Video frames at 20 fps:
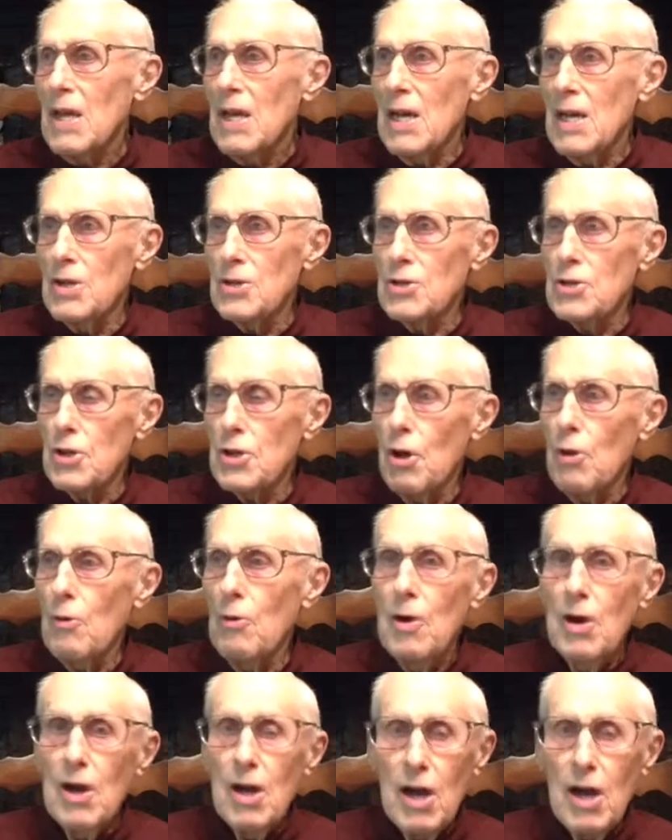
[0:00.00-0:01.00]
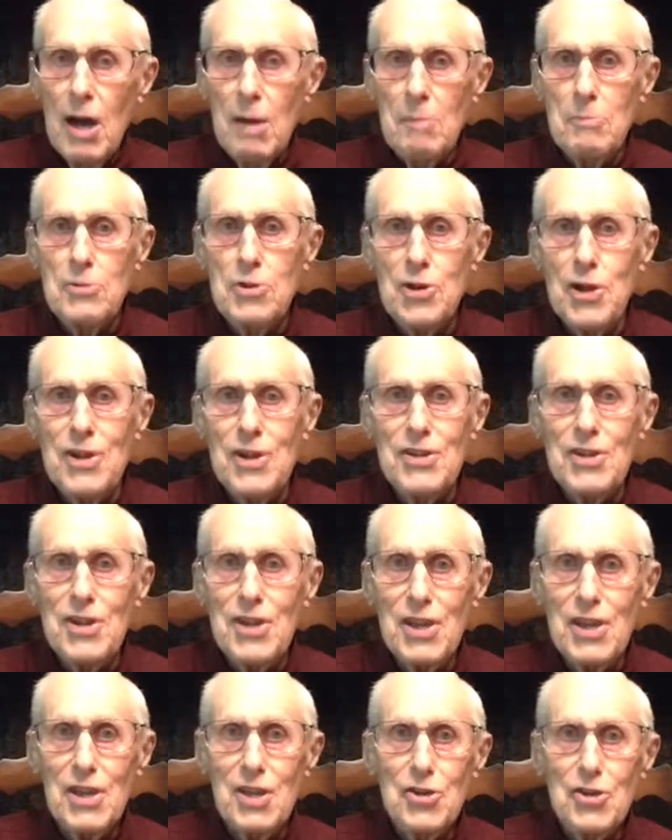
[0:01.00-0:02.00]
And so I'm
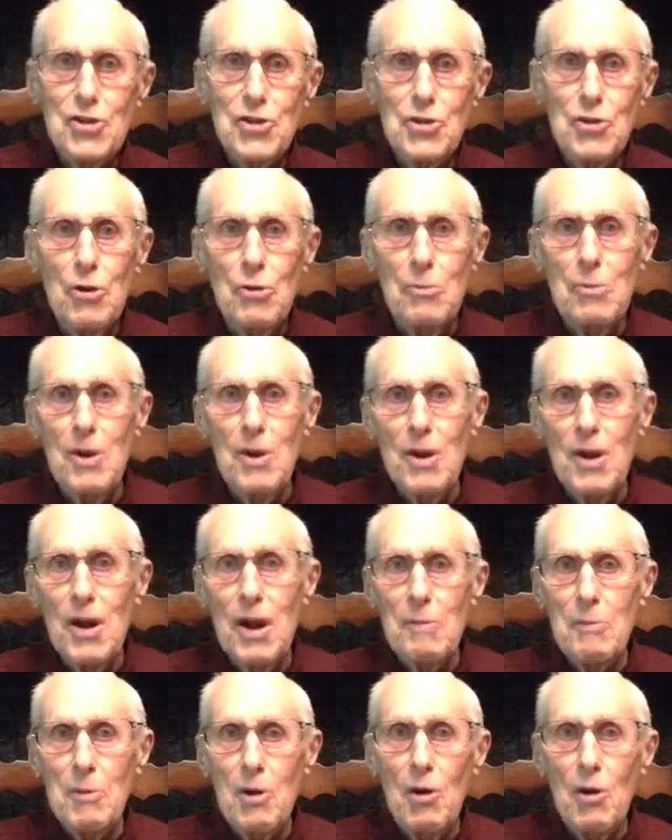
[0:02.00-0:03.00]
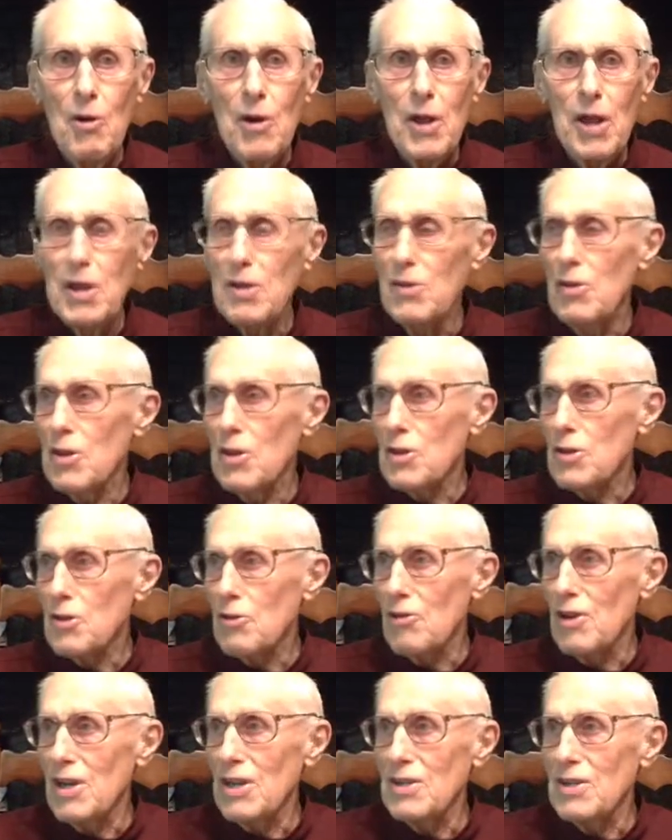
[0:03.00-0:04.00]
chasing this German, and I'm going in this
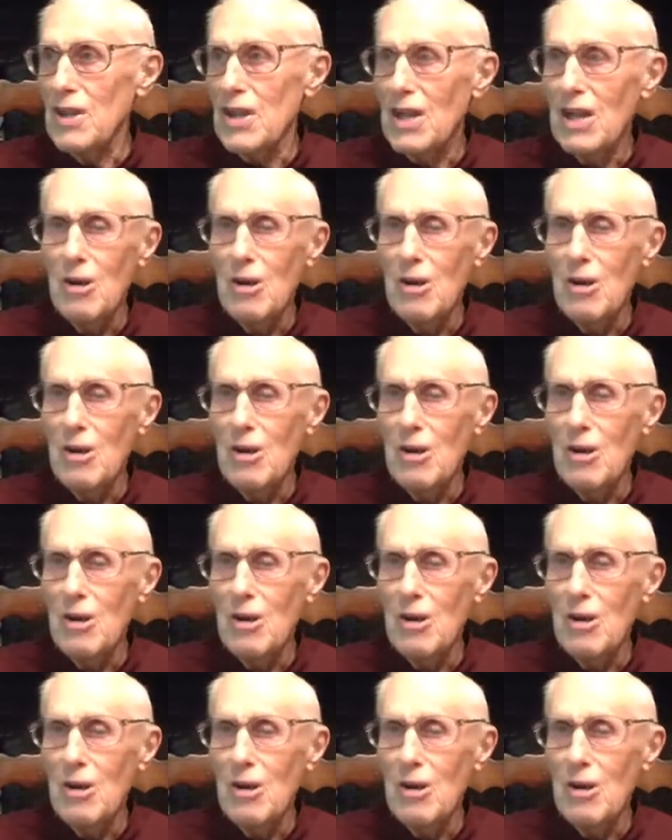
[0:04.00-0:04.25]
crazy